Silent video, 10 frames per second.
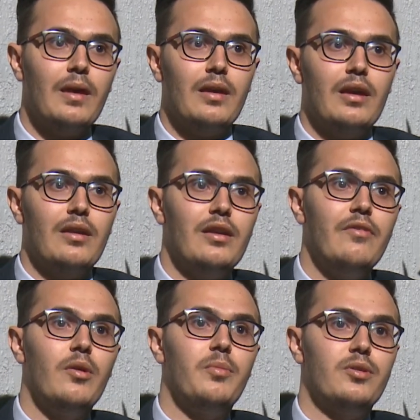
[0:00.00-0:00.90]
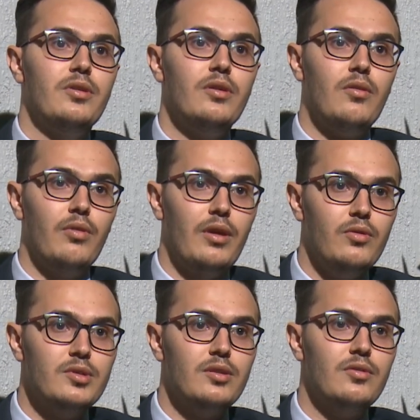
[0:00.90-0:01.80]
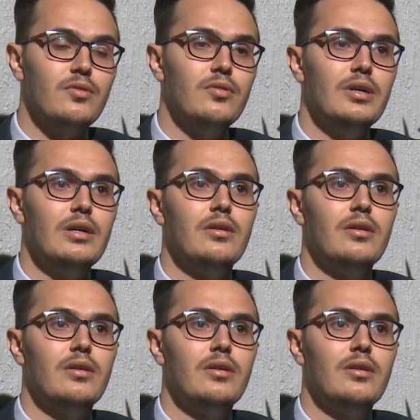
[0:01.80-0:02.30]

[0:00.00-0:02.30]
can give the opportunity to the user to